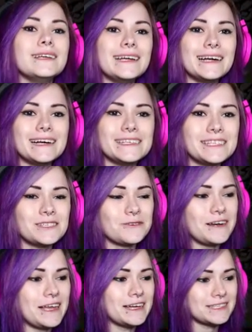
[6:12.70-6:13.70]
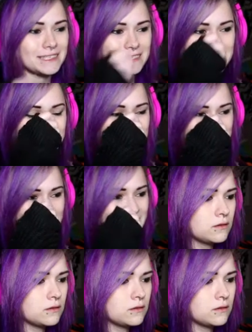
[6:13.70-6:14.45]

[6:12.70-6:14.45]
Ah, this is relaxing, isn't it?